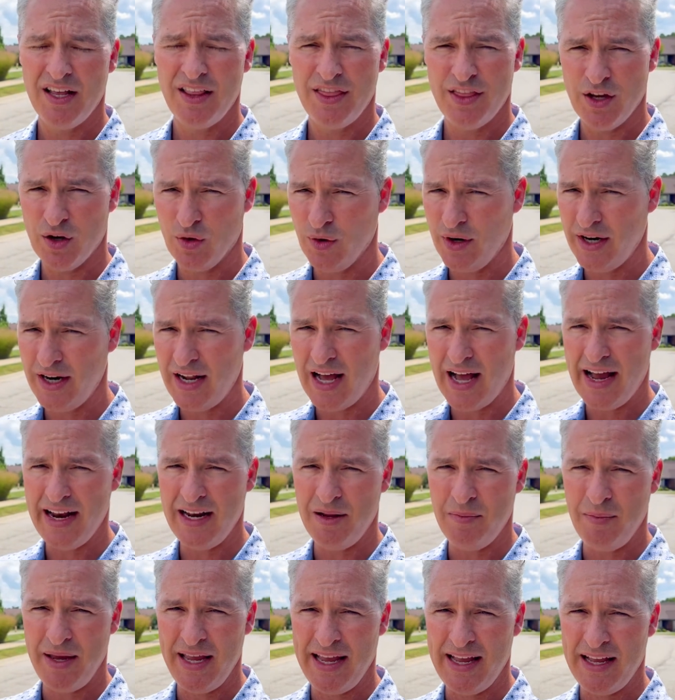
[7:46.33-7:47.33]
They're in high
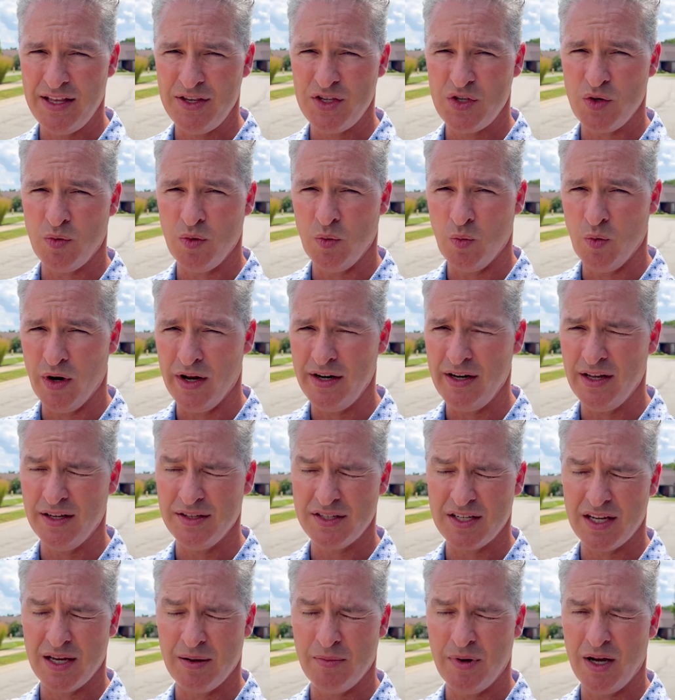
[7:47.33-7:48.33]
demand, so when one does
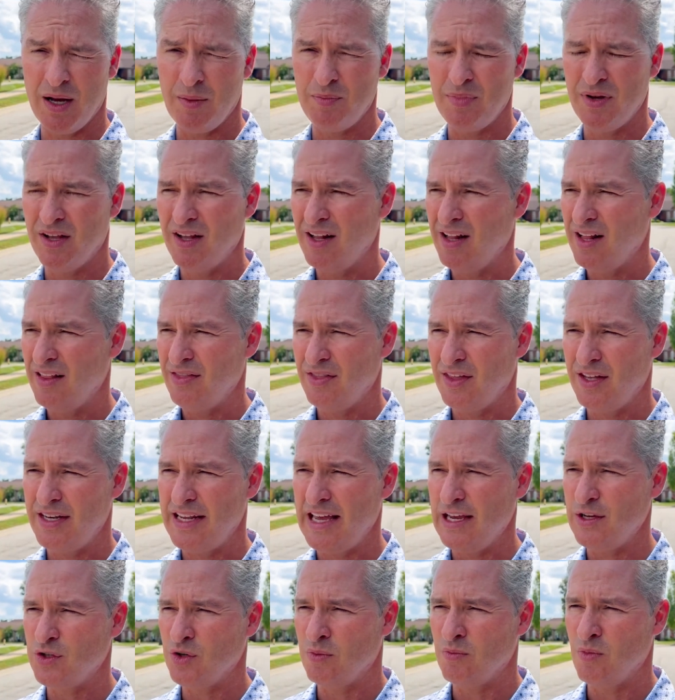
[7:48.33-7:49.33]
come up, the
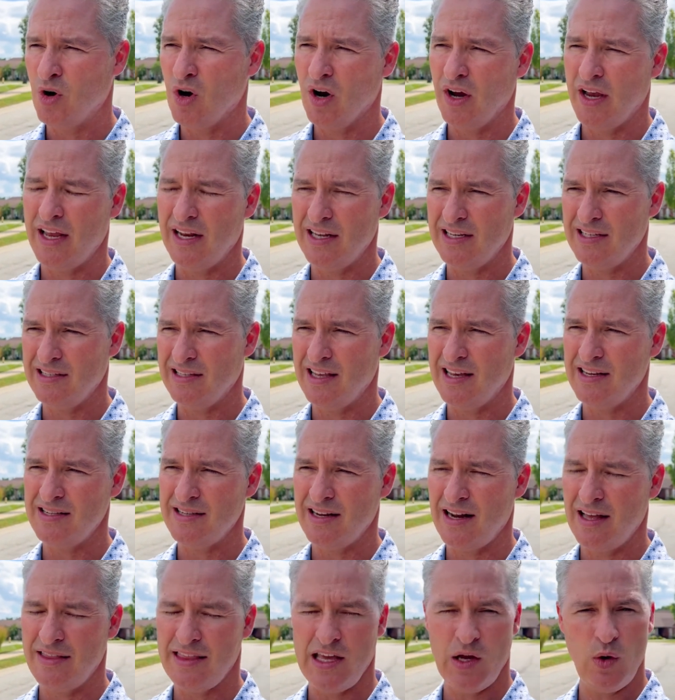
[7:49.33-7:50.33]
days on market is less
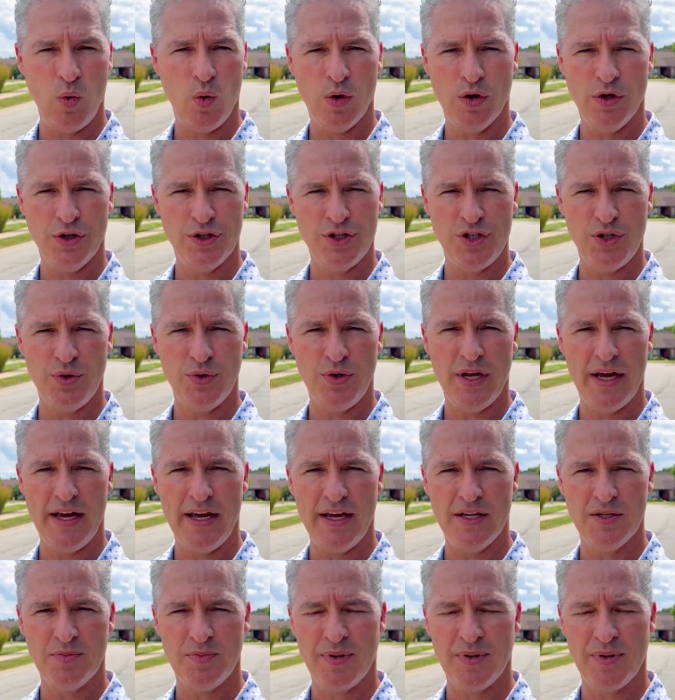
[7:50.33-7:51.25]
than, I think, one or two days.